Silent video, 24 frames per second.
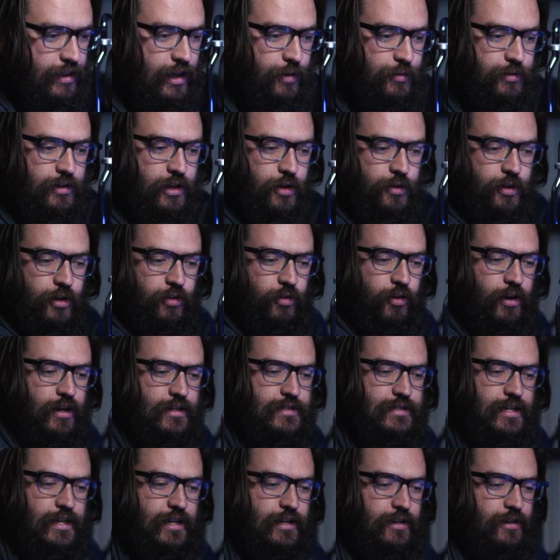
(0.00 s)
that would go
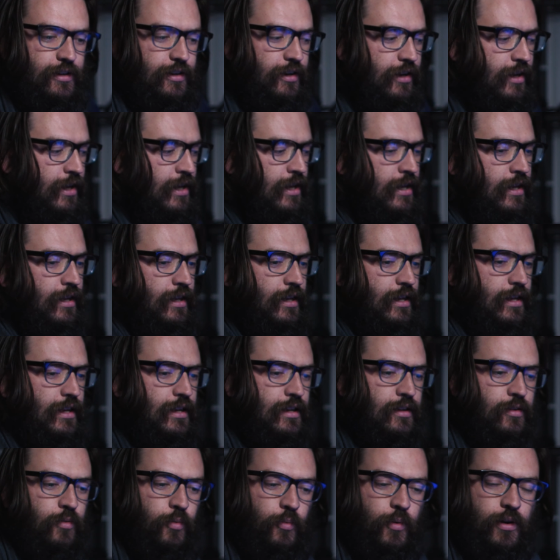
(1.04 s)
across here
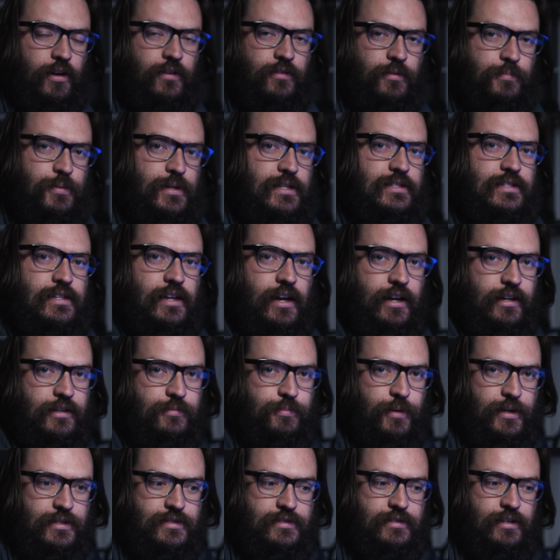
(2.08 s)
in one of the PCI
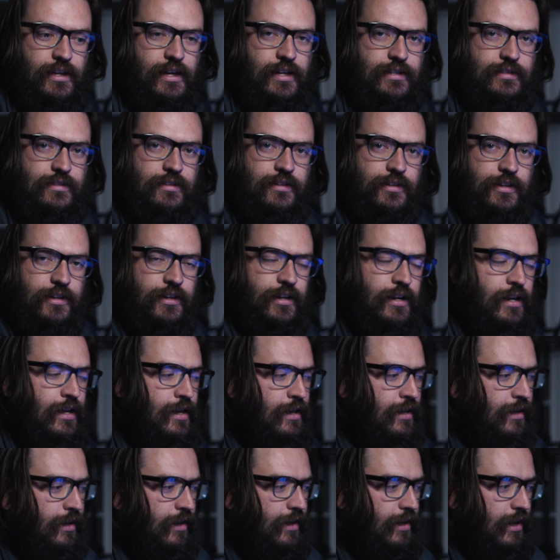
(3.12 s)
Express slots here,
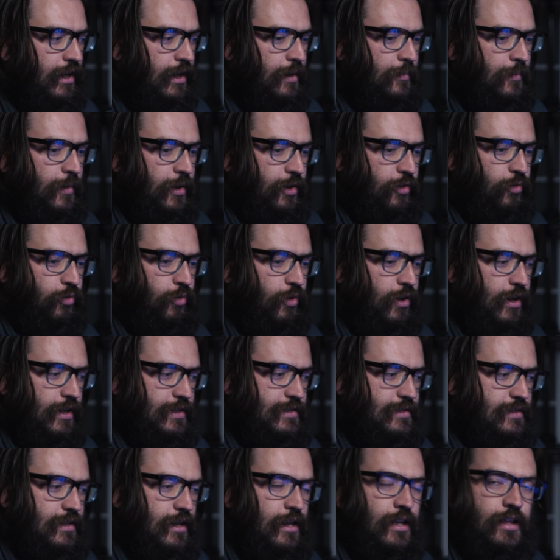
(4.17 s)

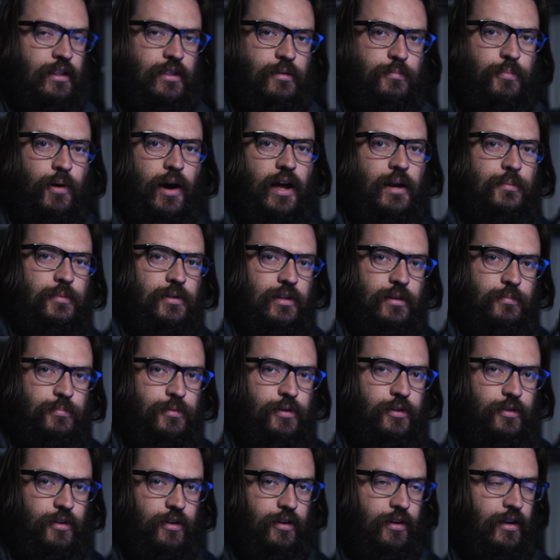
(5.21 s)
across the bottom of the
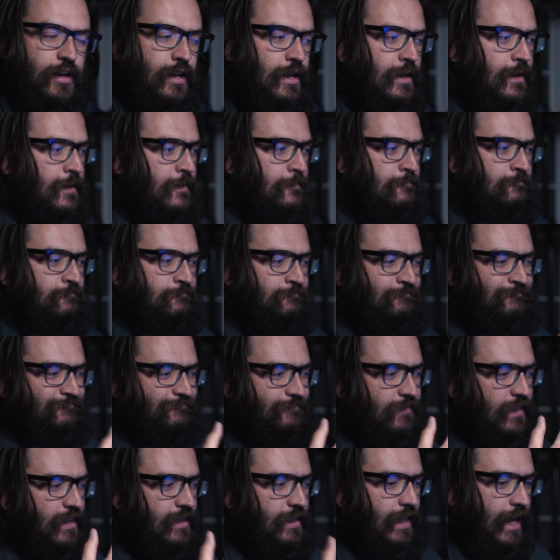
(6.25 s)
computer.
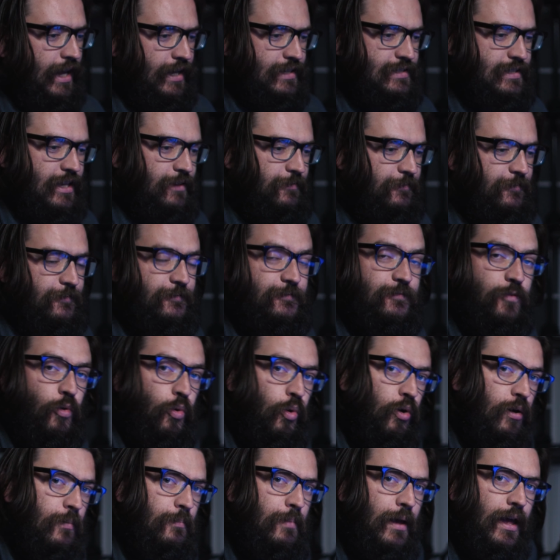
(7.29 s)
That is a
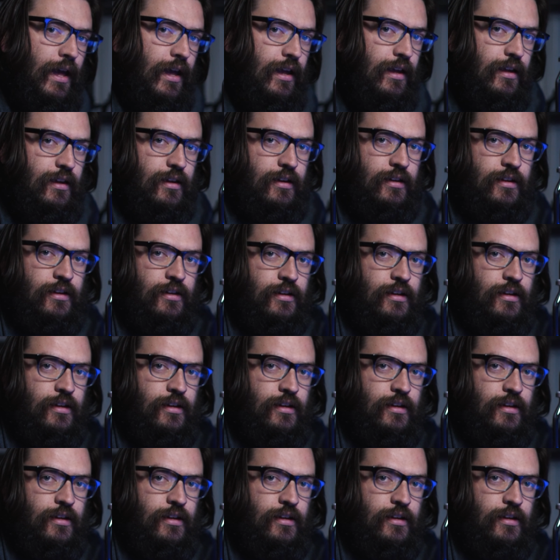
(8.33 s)
4-bay